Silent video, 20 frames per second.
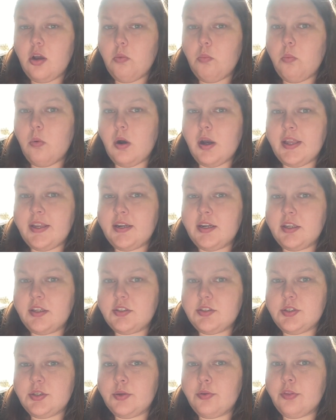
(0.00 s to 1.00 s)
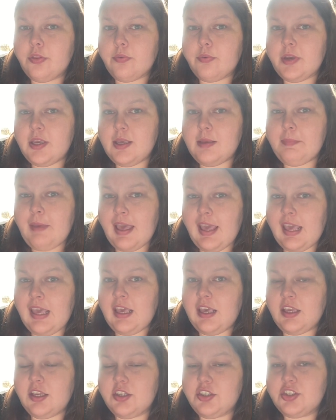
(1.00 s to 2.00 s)
one, two, three
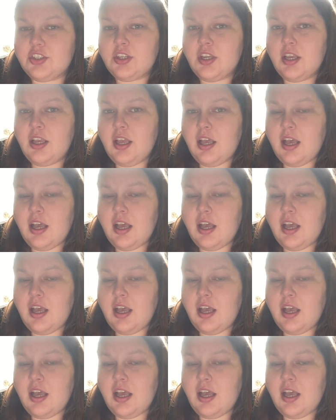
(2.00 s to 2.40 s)
page